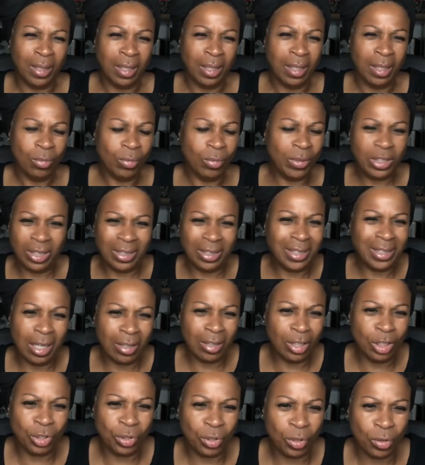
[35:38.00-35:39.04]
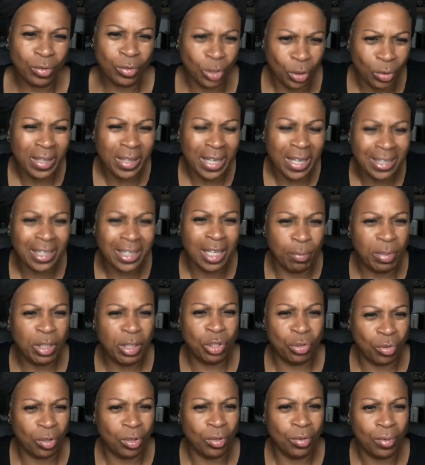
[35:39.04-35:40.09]
we shouldn't tell the truth. 2 things can be
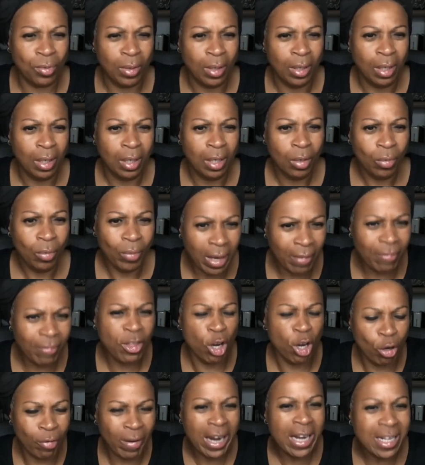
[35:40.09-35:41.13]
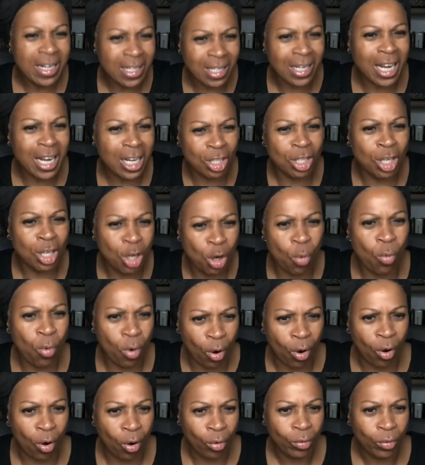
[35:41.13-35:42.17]
true. We have the greatest nation in the
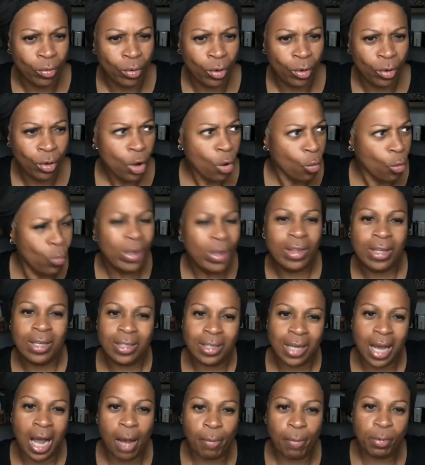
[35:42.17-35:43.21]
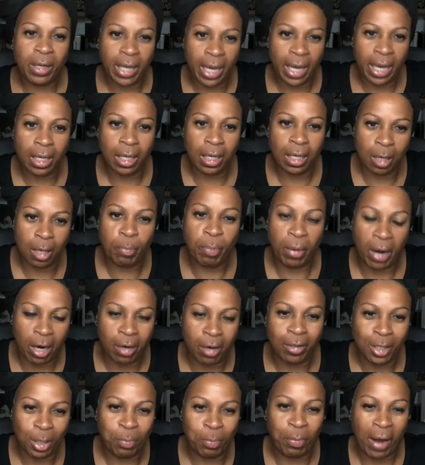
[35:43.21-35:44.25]
world with this complicated
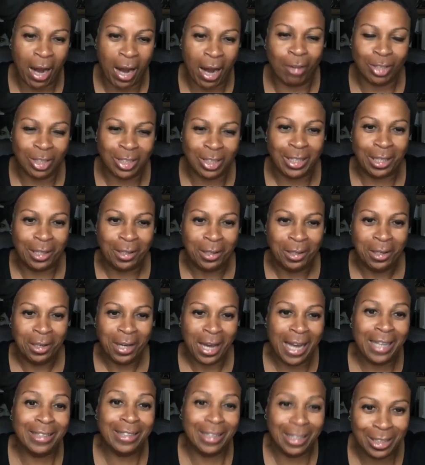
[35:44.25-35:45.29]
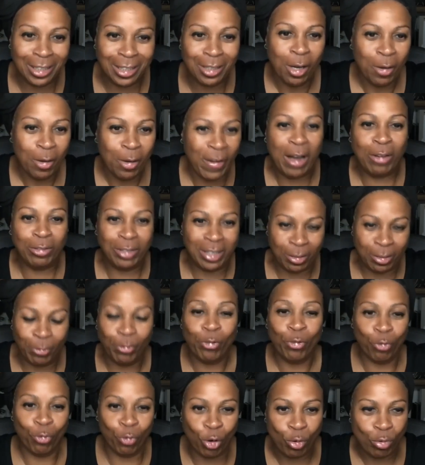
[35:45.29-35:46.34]
hypocrisy as its founding
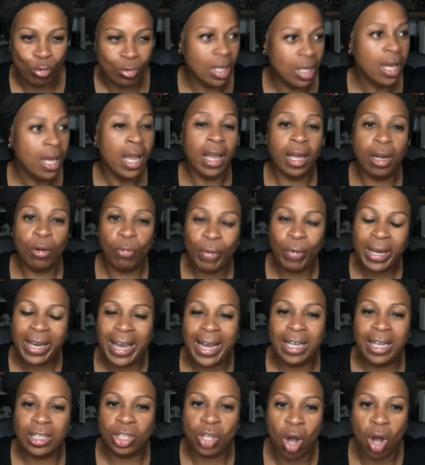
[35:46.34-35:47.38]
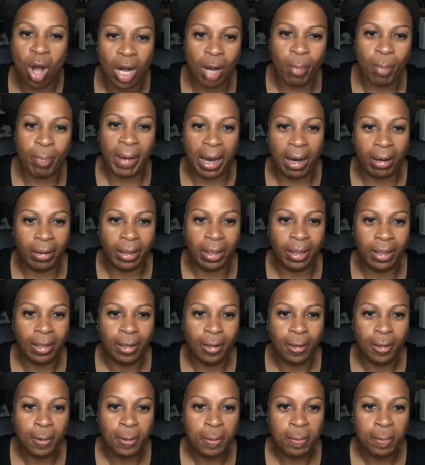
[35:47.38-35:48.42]
roots. And if we can't talk about it,
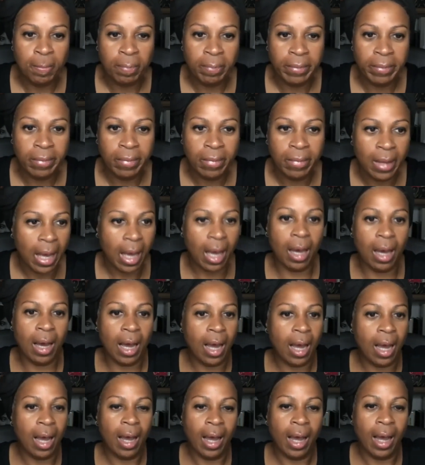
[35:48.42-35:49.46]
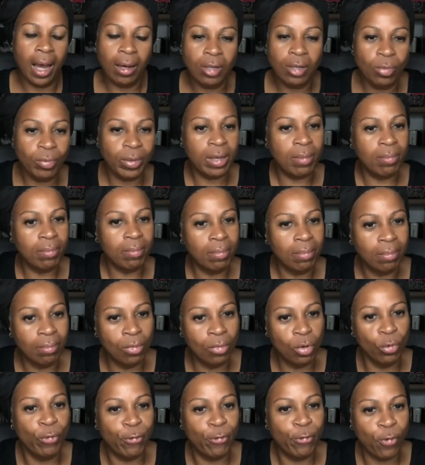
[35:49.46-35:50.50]
how do we
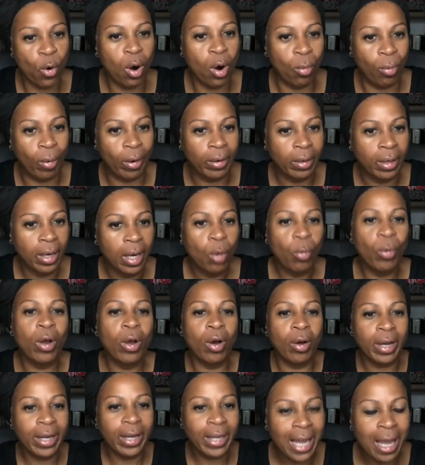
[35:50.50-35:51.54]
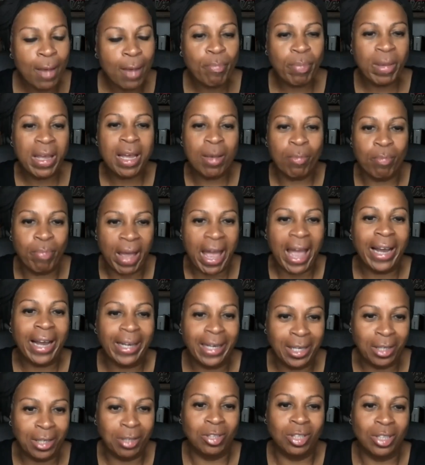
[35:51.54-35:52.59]
move forward? We're going to keep being back
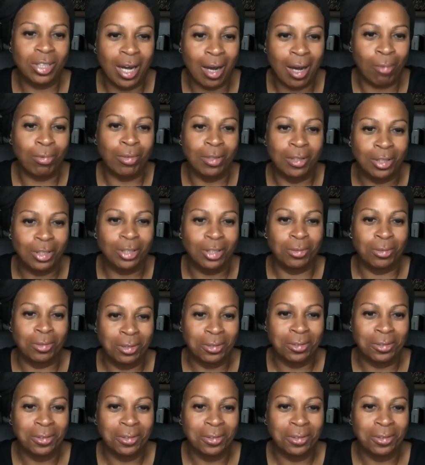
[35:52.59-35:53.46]
here, John Wood Jr.